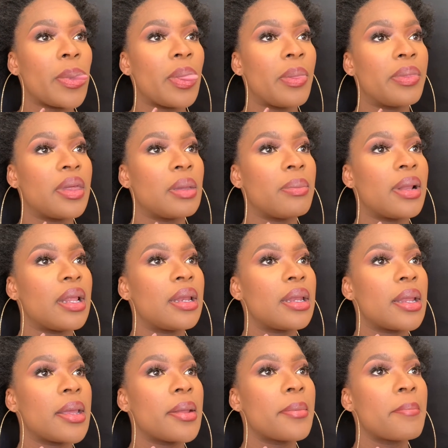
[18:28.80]
they blend
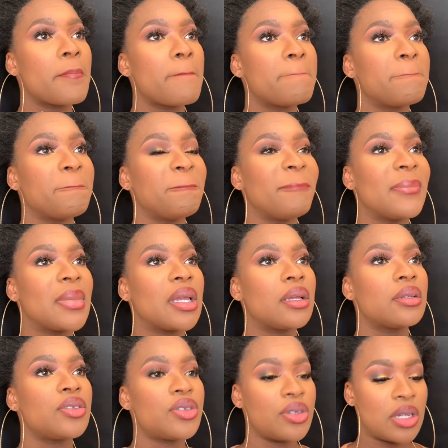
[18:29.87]
in
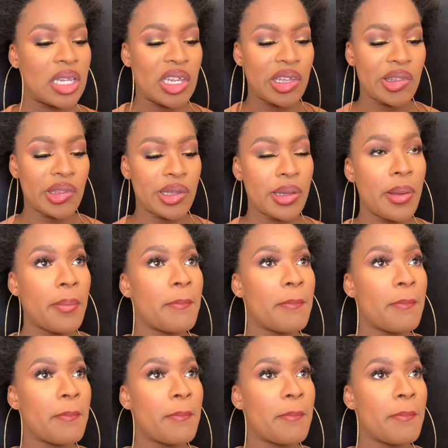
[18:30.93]
together.